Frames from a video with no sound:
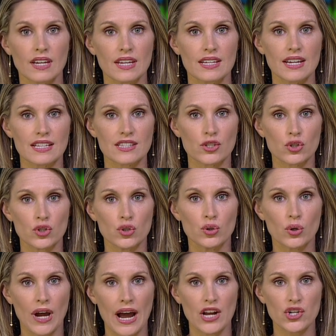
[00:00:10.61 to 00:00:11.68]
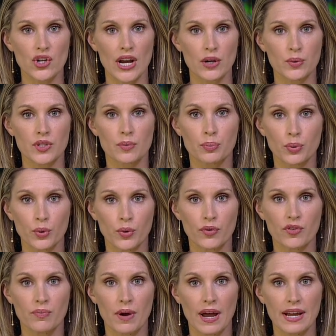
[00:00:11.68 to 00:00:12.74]
Yes, this new contract was
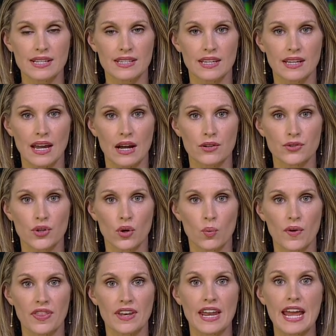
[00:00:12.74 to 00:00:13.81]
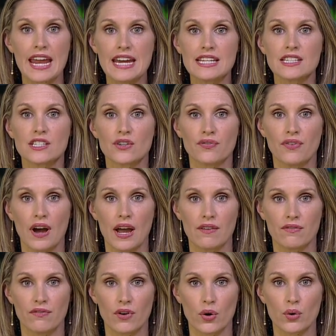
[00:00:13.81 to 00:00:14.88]
approved by City Council with an eight to five
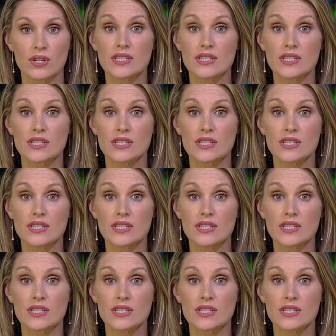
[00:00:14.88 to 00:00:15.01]
vote.